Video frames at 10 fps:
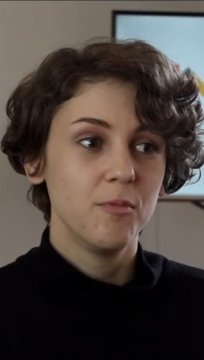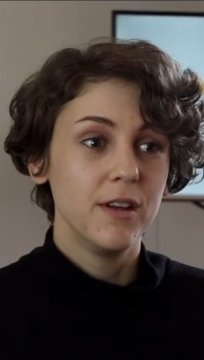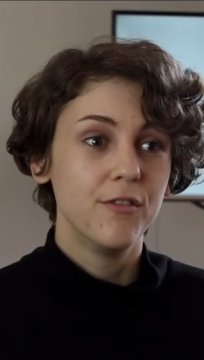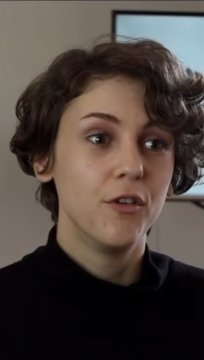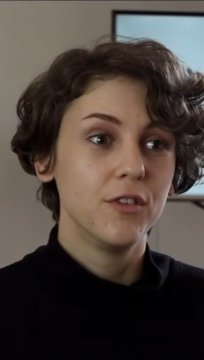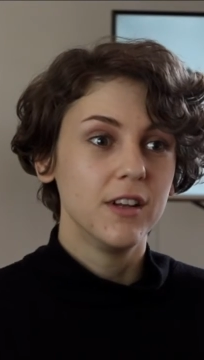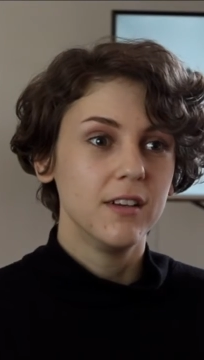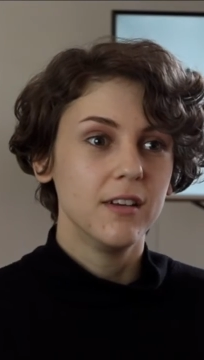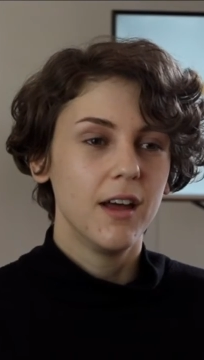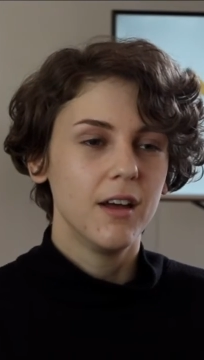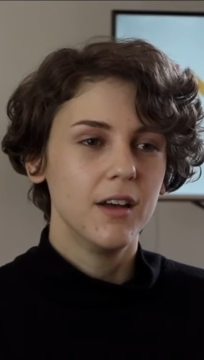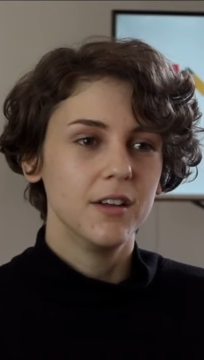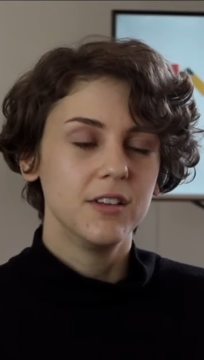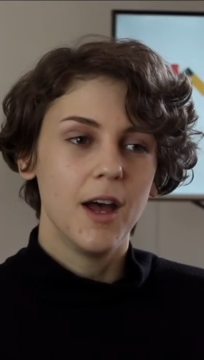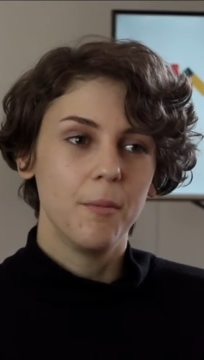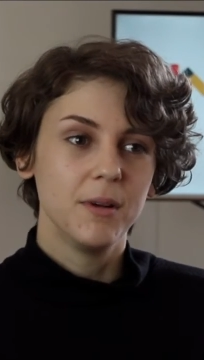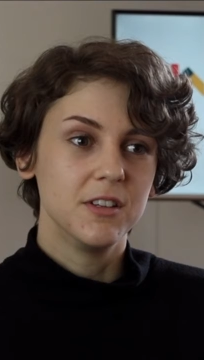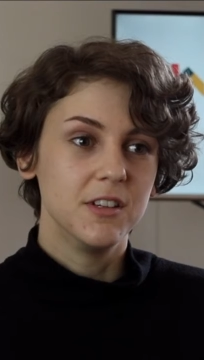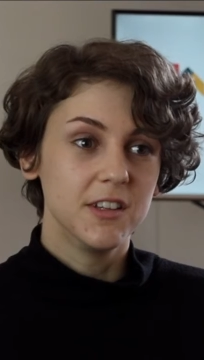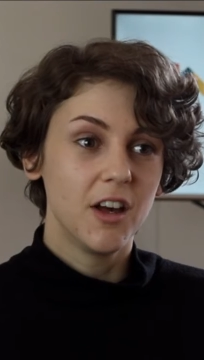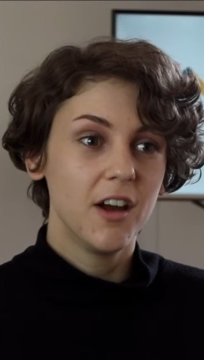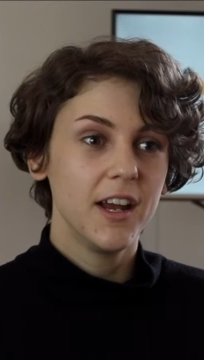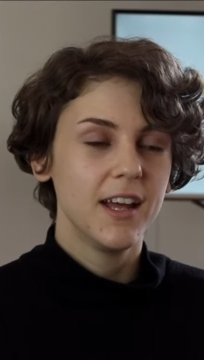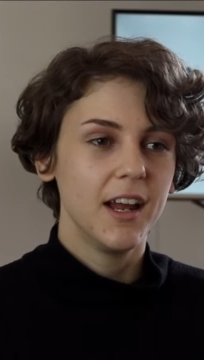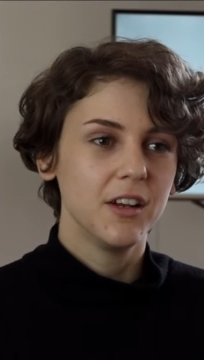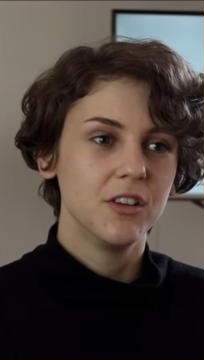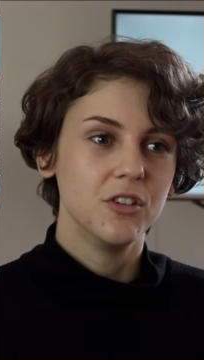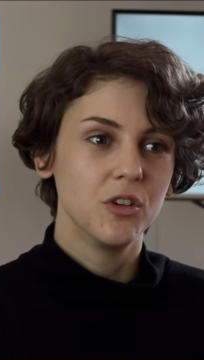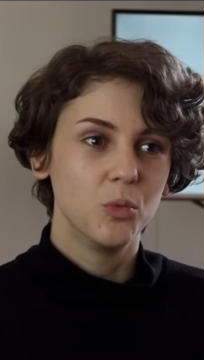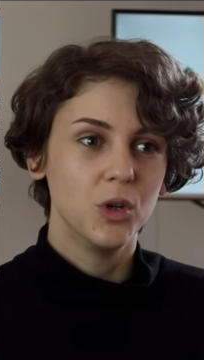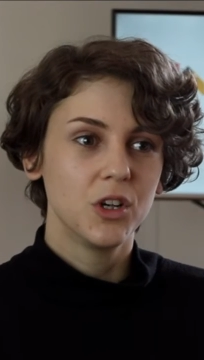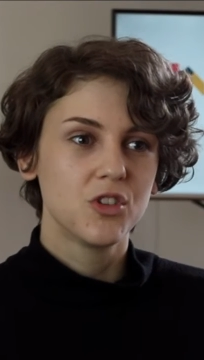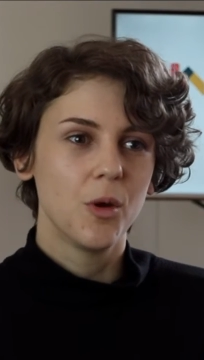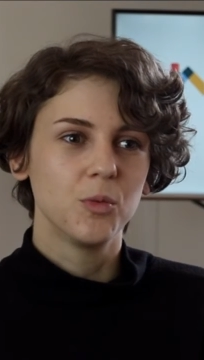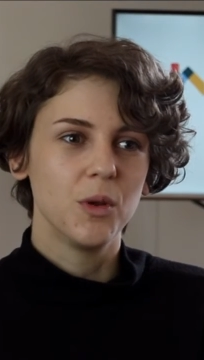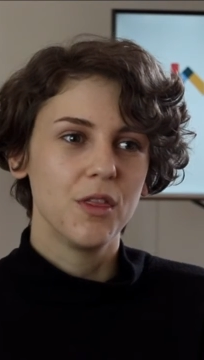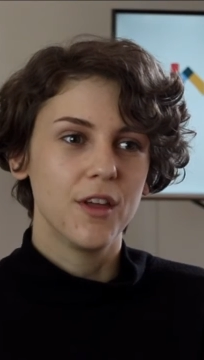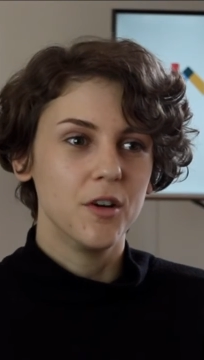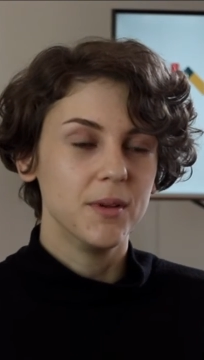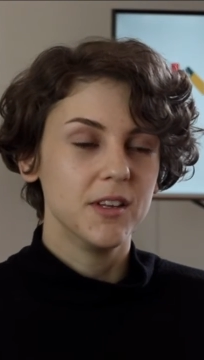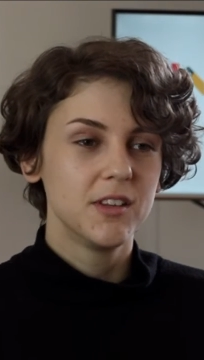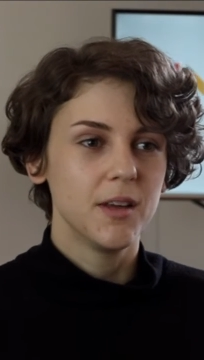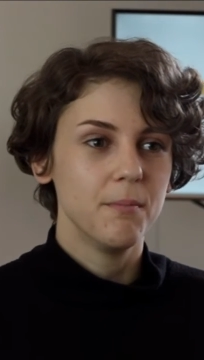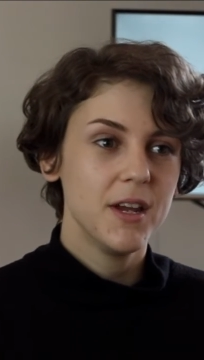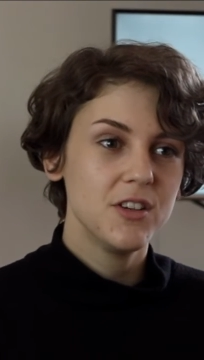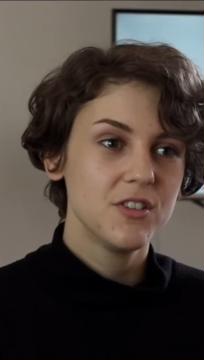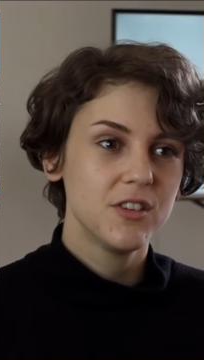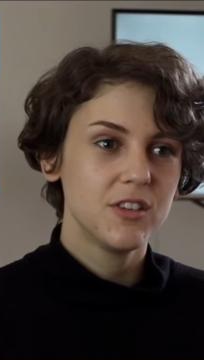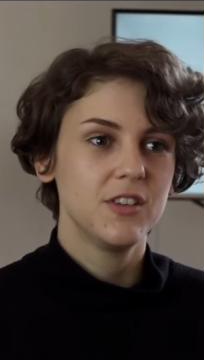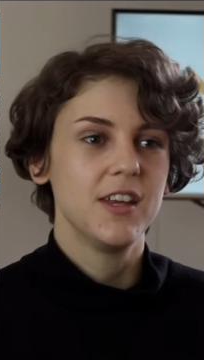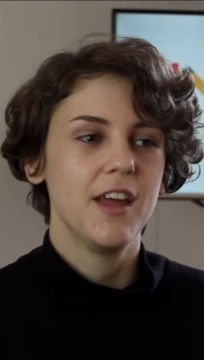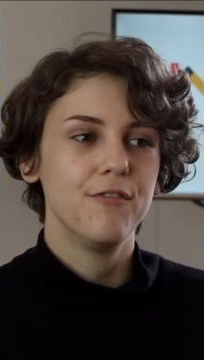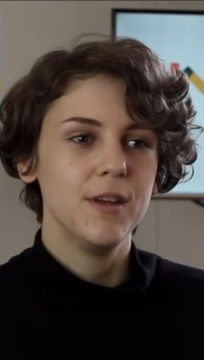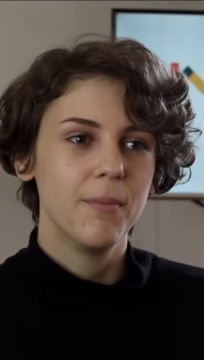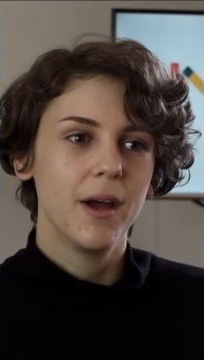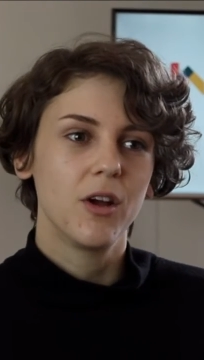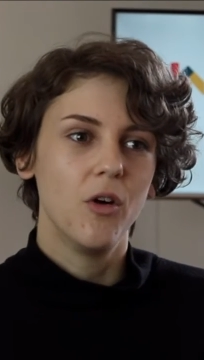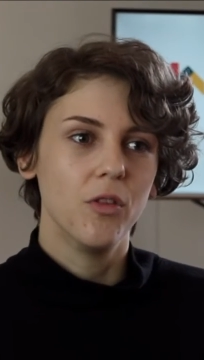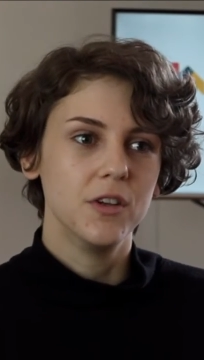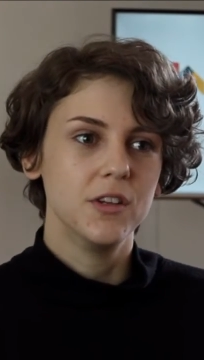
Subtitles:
been involved in helping to design and conduct workshops with therapists and patients to get feedback on the